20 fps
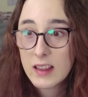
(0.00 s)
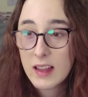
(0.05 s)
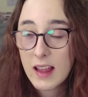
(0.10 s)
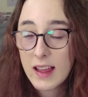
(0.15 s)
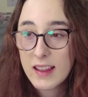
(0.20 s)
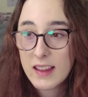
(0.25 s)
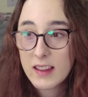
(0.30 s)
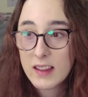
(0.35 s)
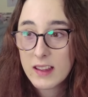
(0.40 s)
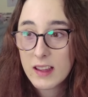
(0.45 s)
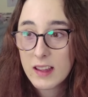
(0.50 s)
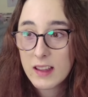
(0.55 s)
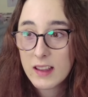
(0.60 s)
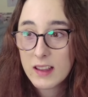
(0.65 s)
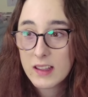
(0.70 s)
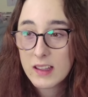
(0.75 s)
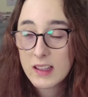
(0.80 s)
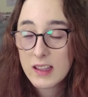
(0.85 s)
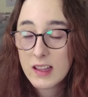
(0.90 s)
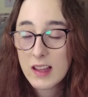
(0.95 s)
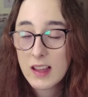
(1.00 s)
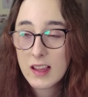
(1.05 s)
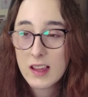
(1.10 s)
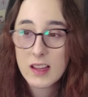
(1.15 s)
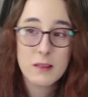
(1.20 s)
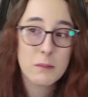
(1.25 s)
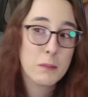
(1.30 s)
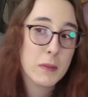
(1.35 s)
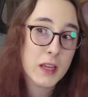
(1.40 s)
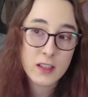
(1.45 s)
Like,
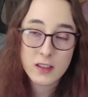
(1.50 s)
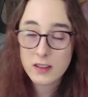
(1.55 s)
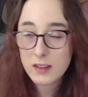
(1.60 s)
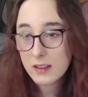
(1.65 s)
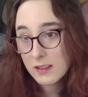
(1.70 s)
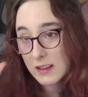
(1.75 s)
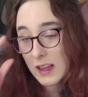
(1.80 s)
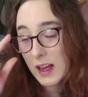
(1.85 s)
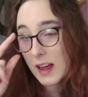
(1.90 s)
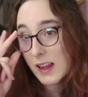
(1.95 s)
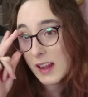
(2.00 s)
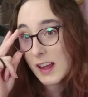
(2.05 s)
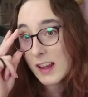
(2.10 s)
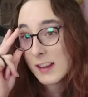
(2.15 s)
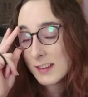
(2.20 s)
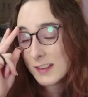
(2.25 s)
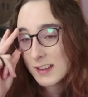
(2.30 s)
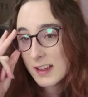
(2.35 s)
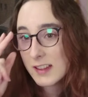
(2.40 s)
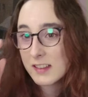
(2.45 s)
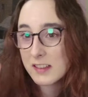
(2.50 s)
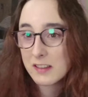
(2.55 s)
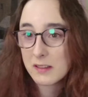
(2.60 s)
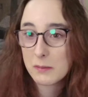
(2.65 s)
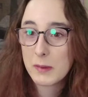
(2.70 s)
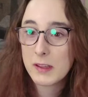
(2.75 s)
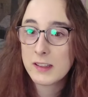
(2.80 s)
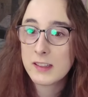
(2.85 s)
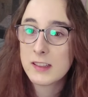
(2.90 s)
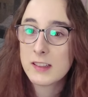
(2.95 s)
because that last
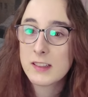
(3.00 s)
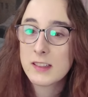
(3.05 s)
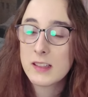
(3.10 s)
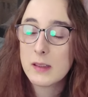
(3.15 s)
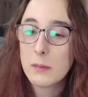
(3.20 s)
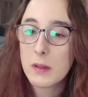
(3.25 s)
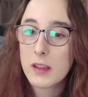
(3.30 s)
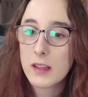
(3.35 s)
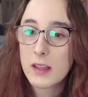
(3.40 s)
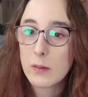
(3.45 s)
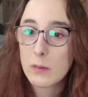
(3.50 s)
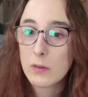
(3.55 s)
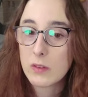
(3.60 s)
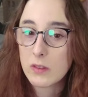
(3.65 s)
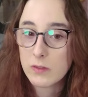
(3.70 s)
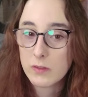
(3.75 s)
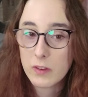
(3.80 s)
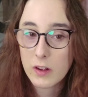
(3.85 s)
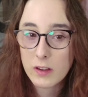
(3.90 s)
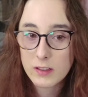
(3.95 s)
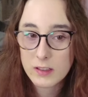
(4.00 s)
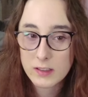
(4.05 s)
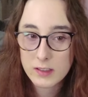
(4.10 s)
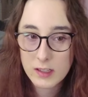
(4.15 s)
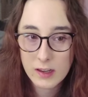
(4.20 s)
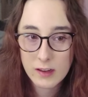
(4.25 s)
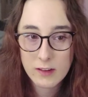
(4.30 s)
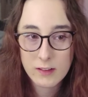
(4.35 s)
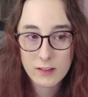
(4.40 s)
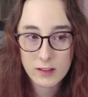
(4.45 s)
sentence makes it seem like it was he
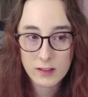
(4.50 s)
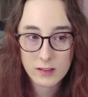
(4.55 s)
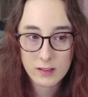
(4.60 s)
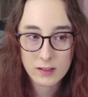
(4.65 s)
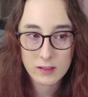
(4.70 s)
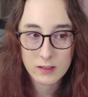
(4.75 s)
volunteered